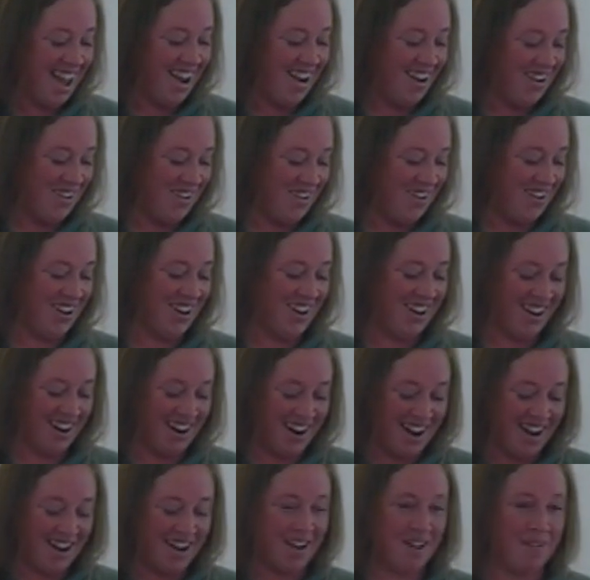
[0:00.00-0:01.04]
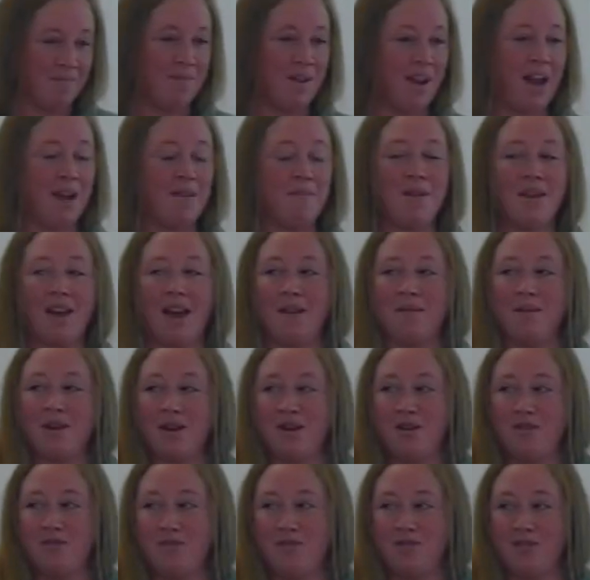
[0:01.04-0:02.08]
Or um, I'm, I'm going to
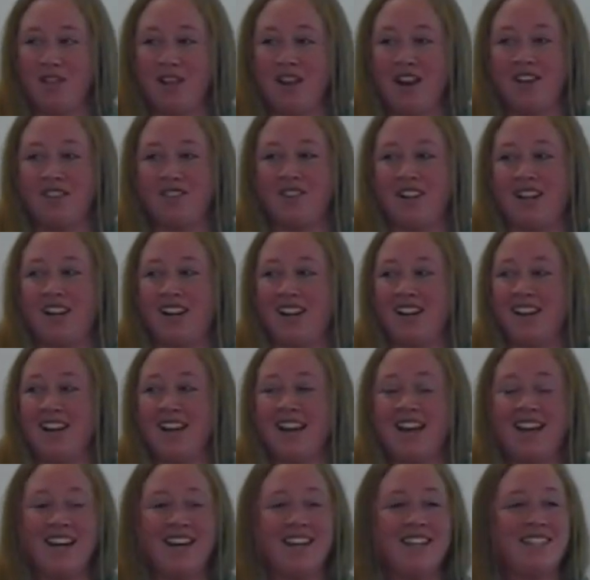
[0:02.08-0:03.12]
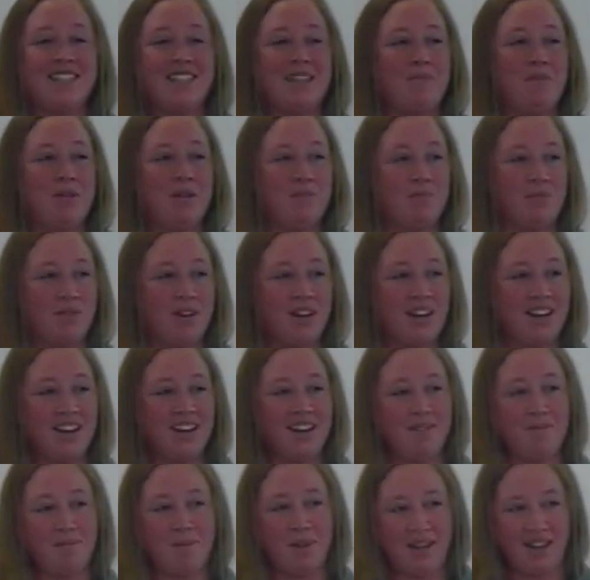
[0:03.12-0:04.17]
go fold laundry. Can someone
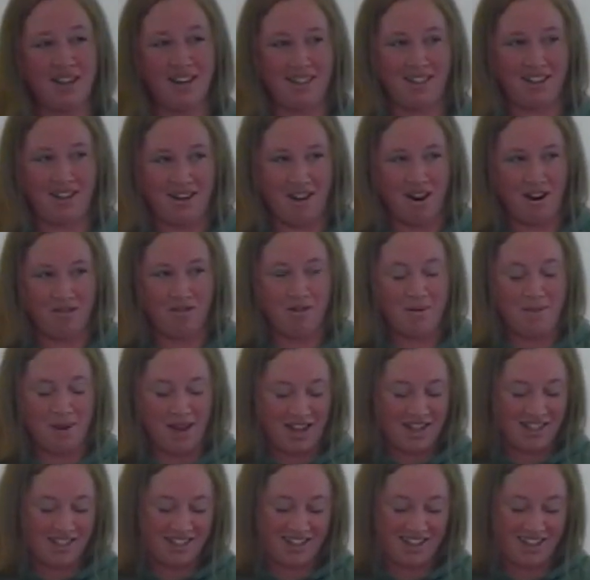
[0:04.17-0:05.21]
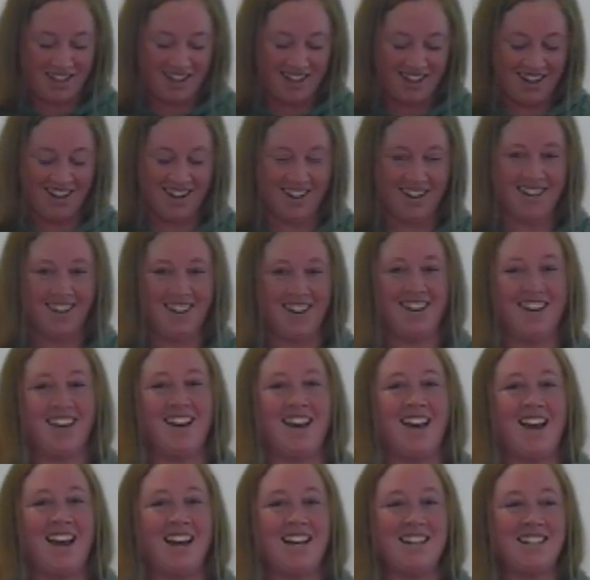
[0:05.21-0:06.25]
bring me the laundry basket?
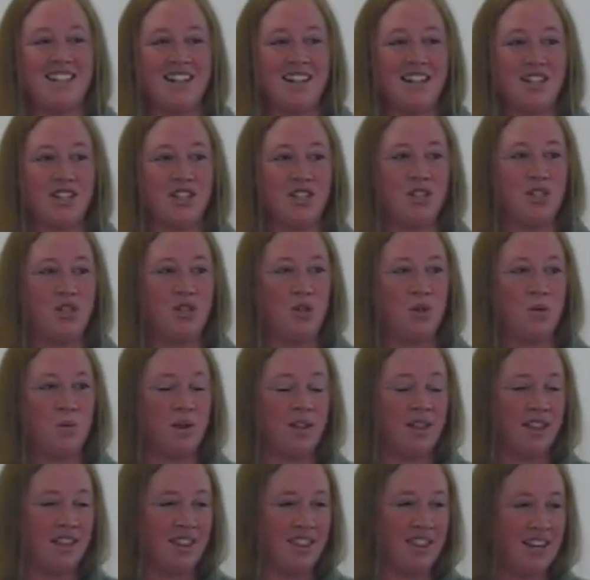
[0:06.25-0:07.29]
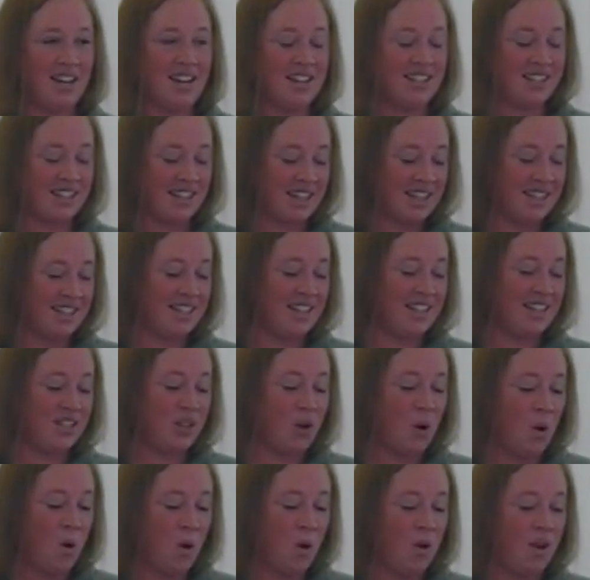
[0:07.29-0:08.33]
Instead of just doing the things, it's this
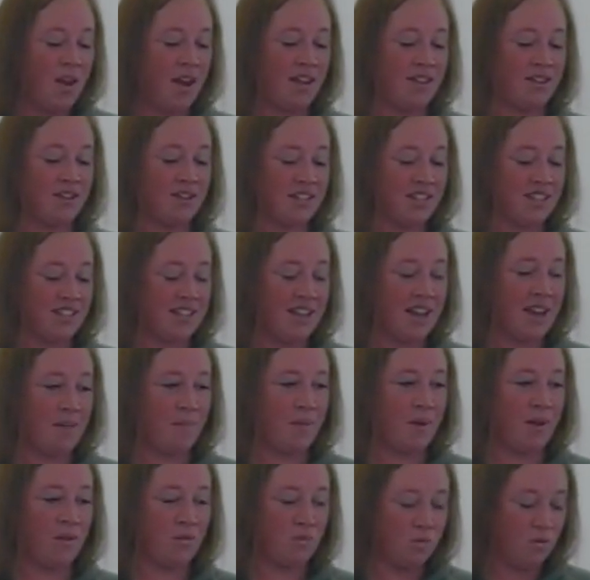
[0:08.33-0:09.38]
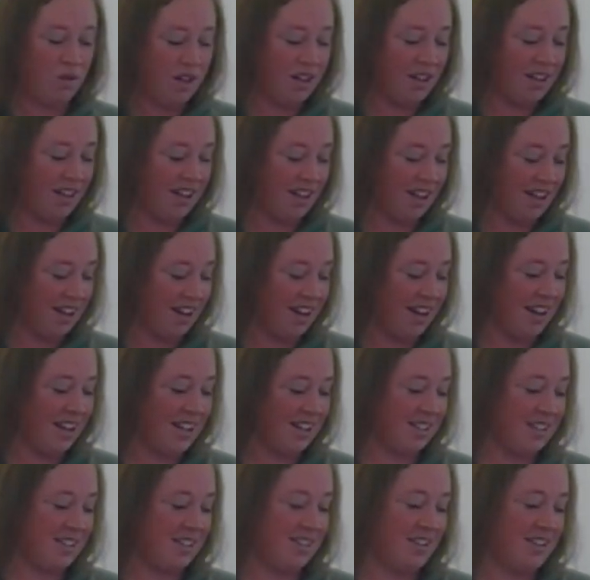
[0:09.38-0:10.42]
whole other step. And really,
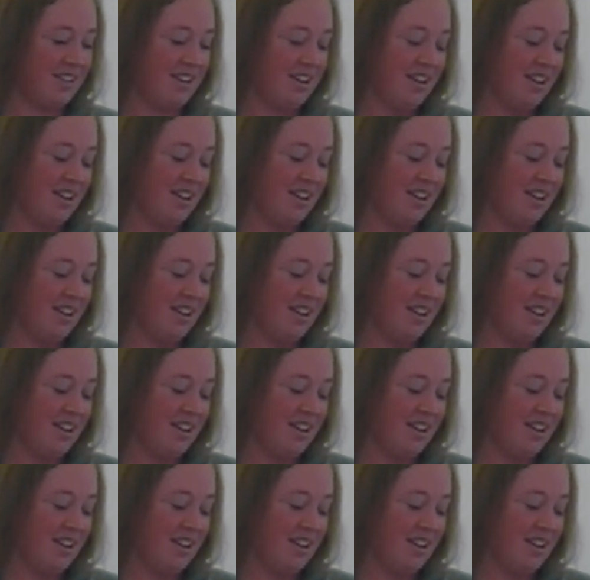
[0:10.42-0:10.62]
it's